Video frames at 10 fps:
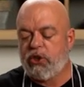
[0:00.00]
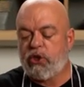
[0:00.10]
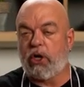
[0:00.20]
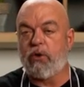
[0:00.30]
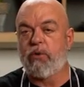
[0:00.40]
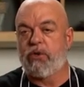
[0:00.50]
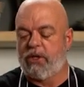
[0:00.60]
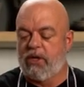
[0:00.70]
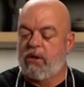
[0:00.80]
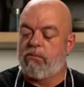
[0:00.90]
Don't
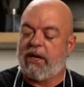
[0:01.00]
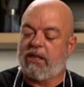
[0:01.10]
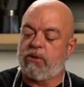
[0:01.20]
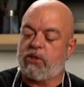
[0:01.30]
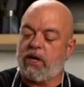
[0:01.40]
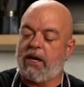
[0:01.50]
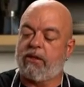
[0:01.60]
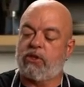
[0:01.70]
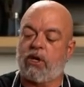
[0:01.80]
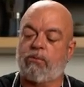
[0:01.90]
make the mistake
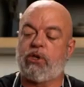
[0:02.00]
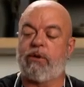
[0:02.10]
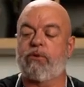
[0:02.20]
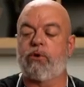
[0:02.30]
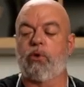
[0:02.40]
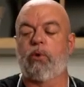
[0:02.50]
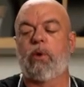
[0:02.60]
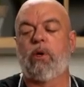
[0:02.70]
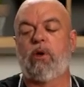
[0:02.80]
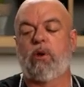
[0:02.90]
that some chefs do
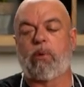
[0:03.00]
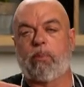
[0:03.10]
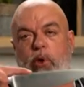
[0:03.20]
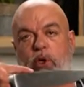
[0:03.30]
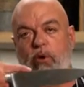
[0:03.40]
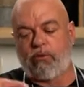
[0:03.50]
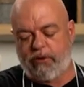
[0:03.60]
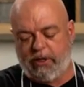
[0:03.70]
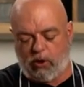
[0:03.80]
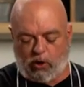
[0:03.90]
by putting your
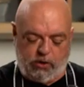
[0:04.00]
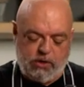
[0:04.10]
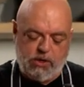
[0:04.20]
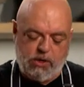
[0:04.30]
finger on.